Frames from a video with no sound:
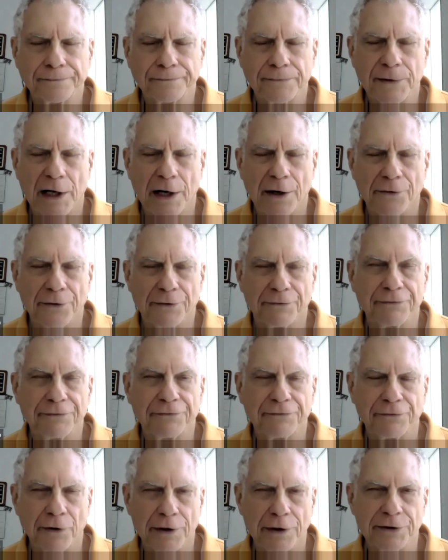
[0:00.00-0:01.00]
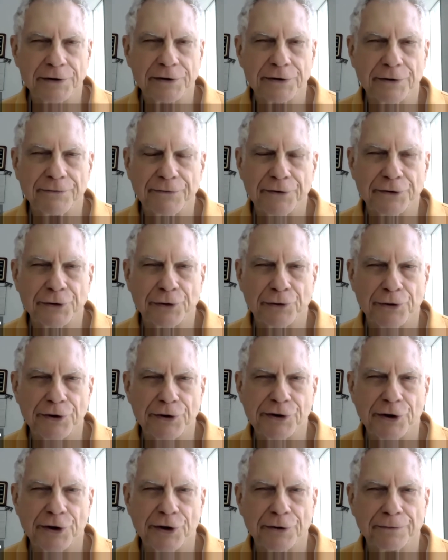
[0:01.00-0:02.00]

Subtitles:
down the front of the torso.